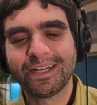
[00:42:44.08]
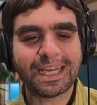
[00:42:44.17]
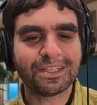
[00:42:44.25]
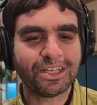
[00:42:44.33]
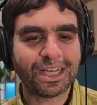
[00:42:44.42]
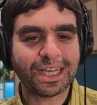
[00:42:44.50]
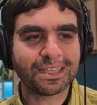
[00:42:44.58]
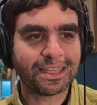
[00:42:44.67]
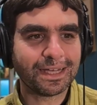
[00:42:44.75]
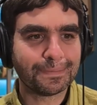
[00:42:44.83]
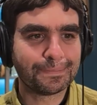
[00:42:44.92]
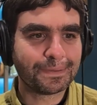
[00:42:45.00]
She ended
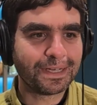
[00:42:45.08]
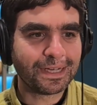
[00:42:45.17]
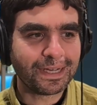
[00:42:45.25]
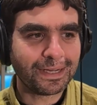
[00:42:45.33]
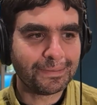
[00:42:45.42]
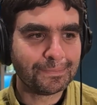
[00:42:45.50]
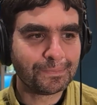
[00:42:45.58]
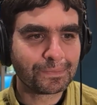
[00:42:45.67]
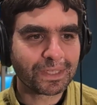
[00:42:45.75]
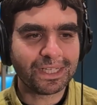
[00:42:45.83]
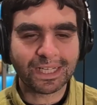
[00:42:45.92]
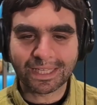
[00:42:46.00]
up
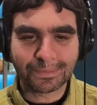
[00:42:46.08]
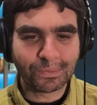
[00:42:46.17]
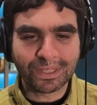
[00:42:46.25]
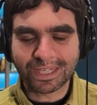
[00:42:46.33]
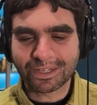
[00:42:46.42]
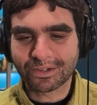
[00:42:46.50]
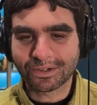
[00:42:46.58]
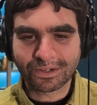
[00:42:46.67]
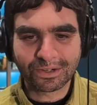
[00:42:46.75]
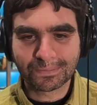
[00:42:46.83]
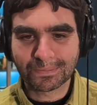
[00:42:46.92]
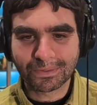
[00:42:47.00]
winning
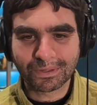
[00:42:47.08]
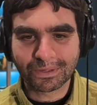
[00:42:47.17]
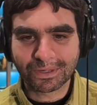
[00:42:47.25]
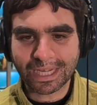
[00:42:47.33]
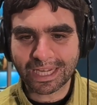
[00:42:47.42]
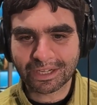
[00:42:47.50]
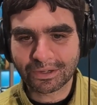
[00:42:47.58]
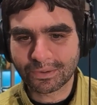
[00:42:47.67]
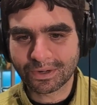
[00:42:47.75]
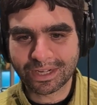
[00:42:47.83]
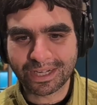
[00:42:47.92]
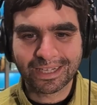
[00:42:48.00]
her
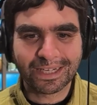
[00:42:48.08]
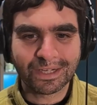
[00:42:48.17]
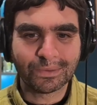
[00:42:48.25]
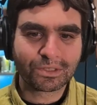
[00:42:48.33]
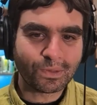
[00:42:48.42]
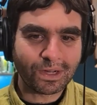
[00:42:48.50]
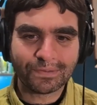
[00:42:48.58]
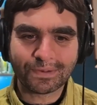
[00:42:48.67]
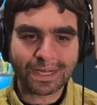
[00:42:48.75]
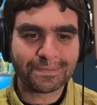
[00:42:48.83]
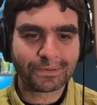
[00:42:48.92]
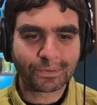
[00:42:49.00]
category, was
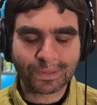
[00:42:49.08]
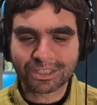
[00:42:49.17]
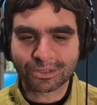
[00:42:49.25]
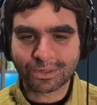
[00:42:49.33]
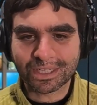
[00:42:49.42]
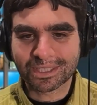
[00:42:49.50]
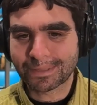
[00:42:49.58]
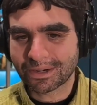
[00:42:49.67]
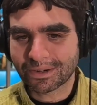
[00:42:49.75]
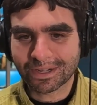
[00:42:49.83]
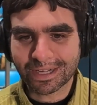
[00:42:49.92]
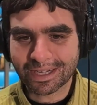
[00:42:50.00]
qualified for Race Across
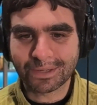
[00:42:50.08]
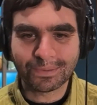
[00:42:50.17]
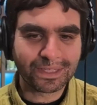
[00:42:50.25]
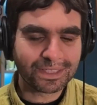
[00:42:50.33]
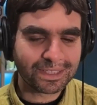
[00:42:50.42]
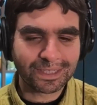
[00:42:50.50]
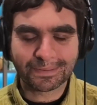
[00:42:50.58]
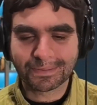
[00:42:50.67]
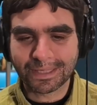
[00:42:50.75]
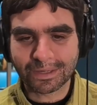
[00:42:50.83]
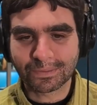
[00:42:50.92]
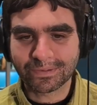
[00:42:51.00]
America, which is a
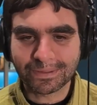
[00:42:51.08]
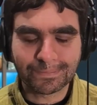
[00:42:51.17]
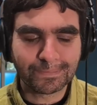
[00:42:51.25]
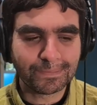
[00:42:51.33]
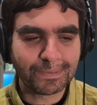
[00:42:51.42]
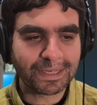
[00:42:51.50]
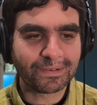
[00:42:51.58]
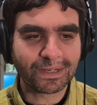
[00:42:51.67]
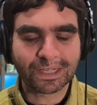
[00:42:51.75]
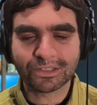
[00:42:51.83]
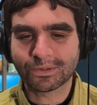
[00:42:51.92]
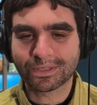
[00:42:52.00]
really big
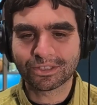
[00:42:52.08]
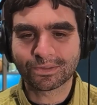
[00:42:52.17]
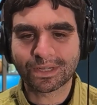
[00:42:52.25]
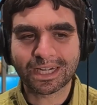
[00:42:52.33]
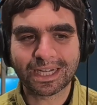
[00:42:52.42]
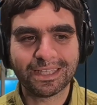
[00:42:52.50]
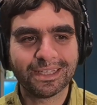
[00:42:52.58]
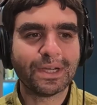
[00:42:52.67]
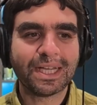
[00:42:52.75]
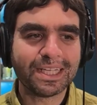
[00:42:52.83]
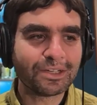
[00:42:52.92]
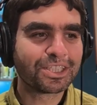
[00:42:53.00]
long endurance ride.
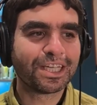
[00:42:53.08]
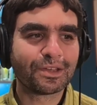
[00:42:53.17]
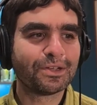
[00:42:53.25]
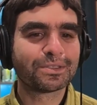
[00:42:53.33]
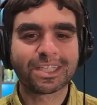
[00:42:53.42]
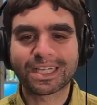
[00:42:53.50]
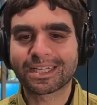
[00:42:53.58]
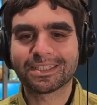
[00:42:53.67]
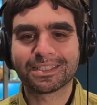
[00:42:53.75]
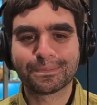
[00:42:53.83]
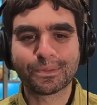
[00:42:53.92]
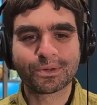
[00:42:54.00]
And here's like a
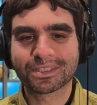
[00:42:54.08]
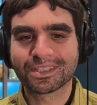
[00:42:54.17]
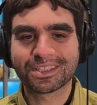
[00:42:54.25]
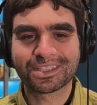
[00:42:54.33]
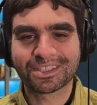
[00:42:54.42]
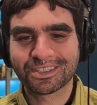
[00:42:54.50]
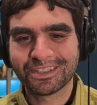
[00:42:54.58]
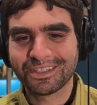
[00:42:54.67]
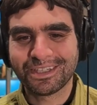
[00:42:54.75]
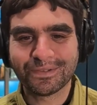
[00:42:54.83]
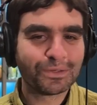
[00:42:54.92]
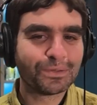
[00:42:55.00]
sports.
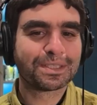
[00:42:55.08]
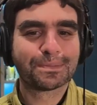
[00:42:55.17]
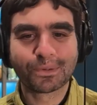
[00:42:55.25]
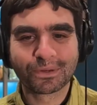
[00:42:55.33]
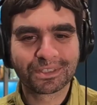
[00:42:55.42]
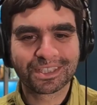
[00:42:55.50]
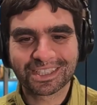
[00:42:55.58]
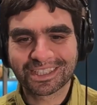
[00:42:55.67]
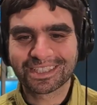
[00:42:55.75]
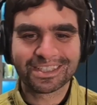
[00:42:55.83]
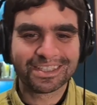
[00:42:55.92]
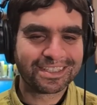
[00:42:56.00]
We're doing a sports
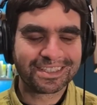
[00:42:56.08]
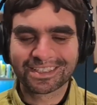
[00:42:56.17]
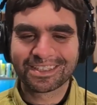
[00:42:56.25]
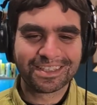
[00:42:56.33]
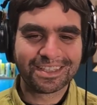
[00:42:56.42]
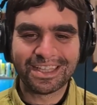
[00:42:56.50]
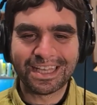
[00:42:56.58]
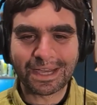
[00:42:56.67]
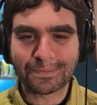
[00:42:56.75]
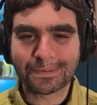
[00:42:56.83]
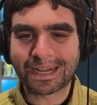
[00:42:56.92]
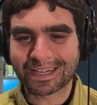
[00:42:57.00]

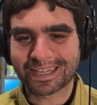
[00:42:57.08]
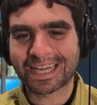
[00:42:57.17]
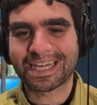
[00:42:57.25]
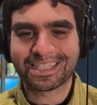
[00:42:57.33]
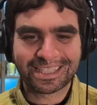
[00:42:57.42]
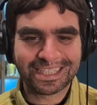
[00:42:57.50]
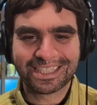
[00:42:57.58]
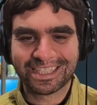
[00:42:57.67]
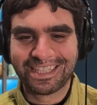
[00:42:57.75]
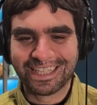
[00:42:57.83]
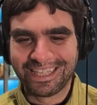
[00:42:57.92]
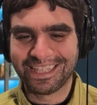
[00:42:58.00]
podcast. This
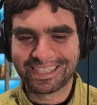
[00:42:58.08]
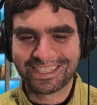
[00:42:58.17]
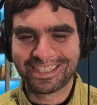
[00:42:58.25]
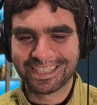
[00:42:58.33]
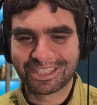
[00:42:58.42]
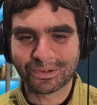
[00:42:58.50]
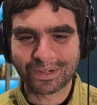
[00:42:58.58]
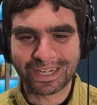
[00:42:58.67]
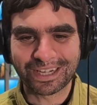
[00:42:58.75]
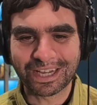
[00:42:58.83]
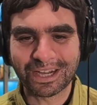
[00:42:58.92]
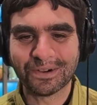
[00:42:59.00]
is the story
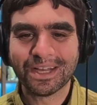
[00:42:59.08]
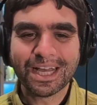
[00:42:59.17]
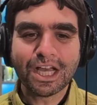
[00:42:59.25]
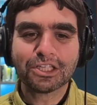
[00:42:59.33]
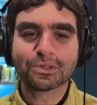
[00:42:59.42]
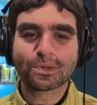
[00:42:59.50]
you go. So we're